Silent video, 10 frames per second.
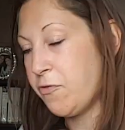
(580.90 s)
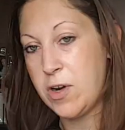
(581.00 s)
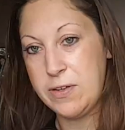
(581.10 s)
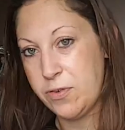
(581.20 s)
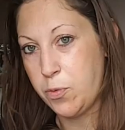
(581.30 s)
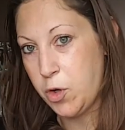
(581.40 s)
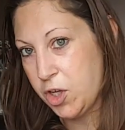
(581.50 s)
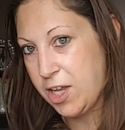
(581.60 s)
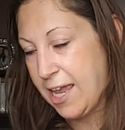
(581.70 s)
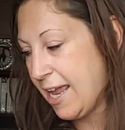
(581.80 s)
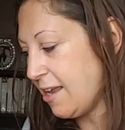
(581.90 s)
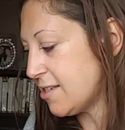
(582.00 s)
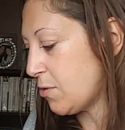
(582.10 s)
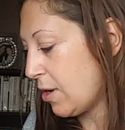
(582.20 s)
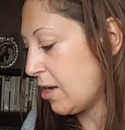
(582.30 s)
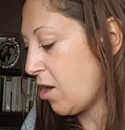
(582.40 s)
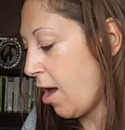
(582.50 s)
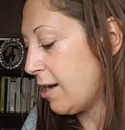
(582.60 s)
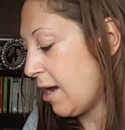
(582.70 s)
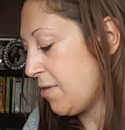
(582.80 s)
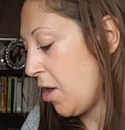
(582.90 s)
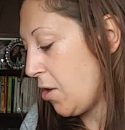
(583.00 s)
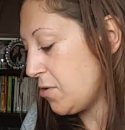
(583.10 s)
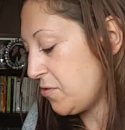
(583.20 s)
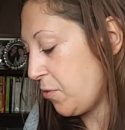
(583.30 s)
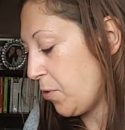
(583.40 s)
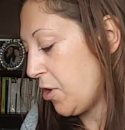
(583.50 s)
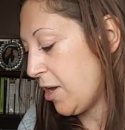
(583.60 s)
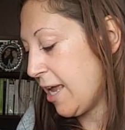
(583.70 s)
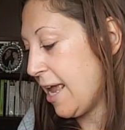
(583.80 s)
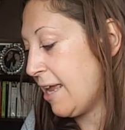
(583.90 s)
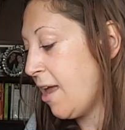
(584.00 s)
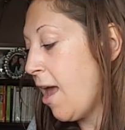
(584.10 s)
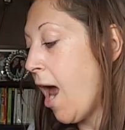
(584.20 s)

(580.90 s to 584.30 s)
free for working, so I can highlight those for working,